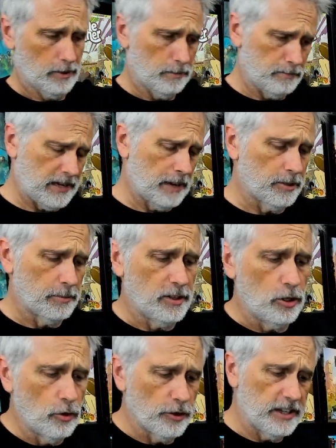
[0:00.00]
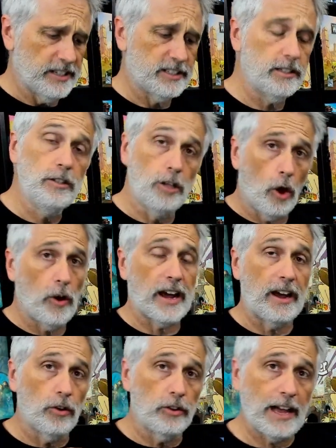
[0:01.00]
be able to maneuver this, knowing
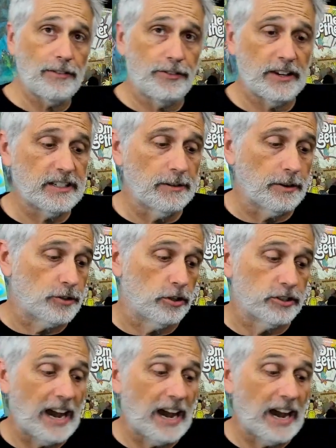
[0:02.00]
I only have a fixed number of turns.